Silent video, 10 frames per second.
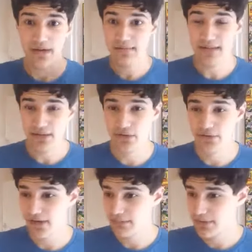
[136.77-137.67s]

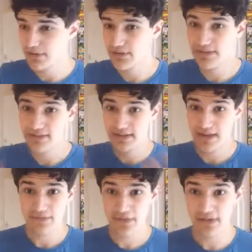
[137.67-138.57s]
electrifying because he's
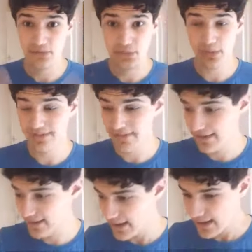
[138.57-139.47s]
clever, he's
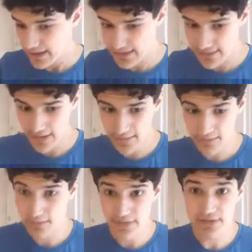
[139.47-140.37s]
witty, he's
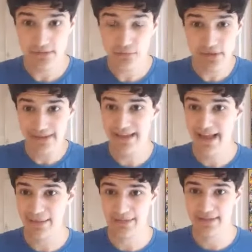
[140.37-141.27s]
really
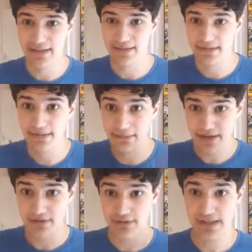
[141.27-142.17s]
happy that he
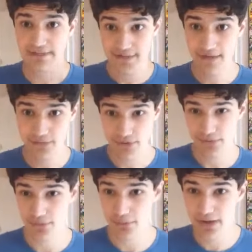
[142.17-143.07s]
managed to get time travel
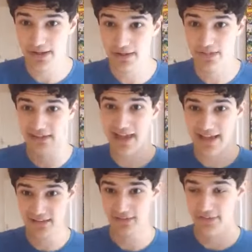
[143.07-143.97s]
to work, and I think it's
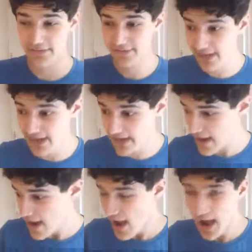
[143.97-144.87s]
excellent to see.
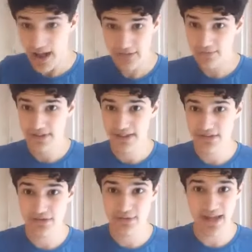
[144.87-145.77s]
I think
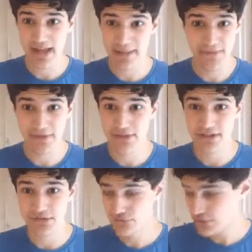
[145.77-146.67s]
it's just absolutely
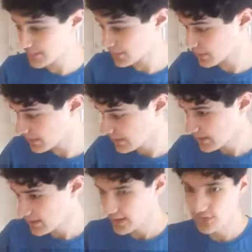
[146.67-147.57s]
incredible
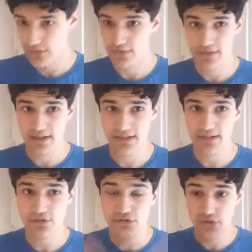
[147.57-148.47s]
just seeing
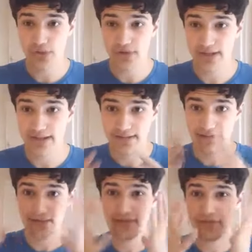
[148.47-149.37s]
the joy
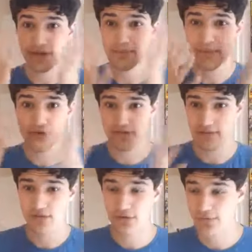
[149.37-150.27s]
and the different emotions
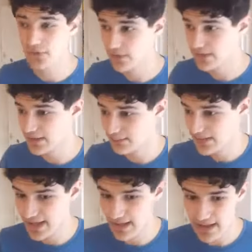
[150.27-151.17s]
that Christopher Lloyd can
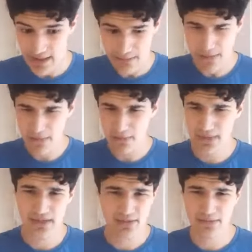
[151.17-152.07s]
play. Maybe
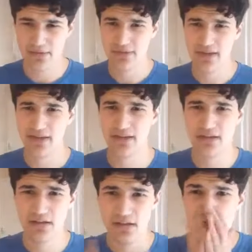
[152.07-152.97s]
he's just like
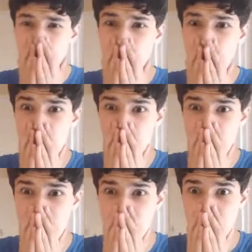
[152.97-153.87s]

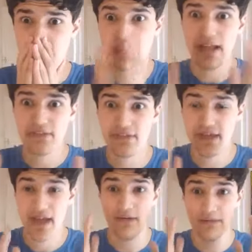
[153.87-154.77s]
gobsmacked that he has to
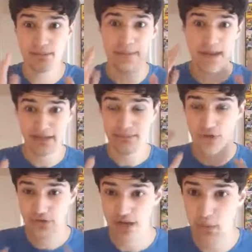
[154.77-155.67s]

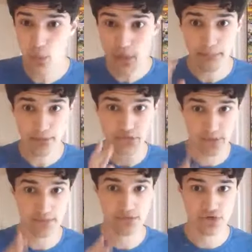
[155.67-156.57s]
create
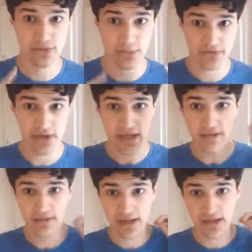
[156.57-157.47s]
1.21 gigawatts
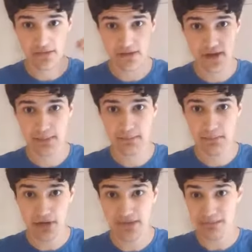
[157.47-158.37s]
to get
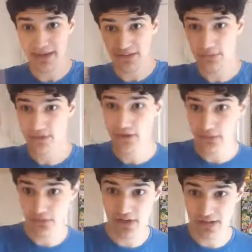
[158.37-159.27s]
Marty back to his
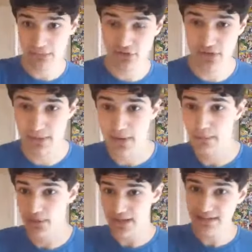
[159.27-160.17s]
own time stream
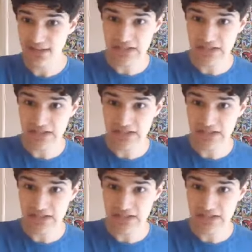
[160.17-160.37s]
point in